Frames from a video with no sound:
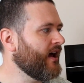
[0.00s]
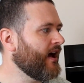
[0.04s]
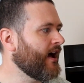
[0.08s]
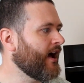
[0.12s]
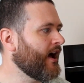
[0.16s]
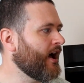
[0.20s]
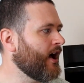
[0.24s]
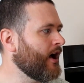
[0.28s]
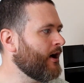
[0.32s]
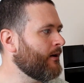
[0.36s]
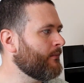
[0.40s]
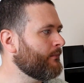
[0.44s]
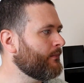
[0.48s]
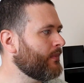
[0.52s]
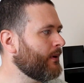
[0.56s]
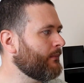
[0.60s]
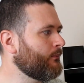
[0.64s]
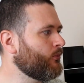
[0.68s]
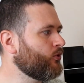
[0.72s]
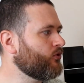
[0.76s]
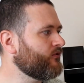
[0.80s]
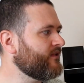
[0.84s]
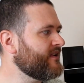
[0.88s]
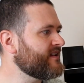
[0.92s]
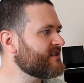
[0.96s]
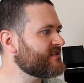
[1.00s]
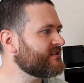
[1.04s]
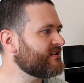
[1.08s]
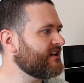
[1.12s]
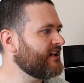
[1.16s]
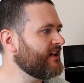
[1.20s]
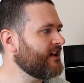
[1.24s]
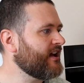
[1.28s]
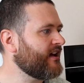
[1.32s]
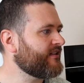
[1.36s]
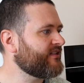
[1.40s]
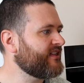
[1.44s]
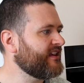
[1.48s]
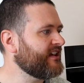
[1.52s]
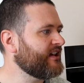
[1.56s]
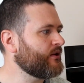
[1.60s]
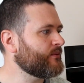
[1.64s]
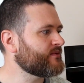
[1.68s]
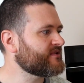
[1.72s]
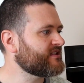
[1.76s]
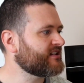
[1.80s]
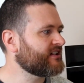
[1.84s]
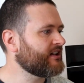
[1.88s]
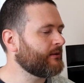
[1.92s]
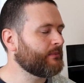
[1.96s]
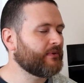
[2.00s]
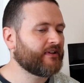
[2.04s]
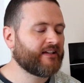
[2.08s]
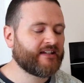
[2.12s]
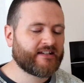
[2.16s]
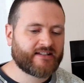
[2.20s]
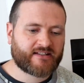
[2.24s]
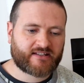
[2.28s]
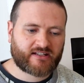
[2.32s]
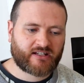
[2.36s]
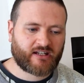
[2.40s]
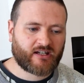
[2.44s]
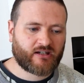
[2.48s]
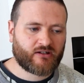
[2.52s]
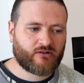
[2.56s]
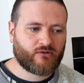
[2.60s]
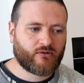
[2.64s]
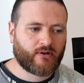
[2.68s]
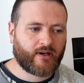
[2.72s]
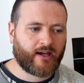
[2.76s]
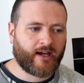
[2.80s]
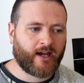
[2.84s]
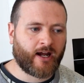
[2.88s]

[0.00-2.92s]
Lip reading: But more recently, I think it was a couple of years ago,